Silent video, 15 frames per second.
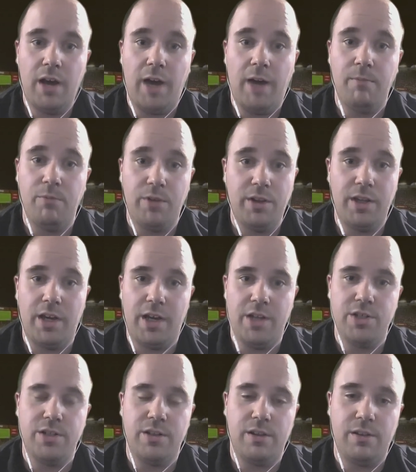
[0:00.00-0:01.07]
I'm really
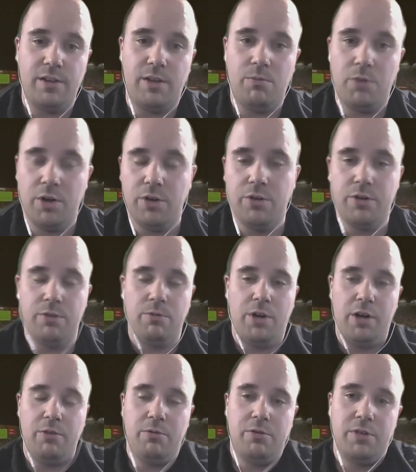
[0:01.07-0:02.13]
anxious to see what
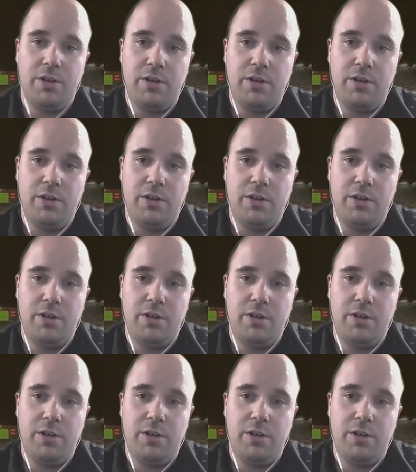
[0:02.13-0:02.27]
Okoronkwo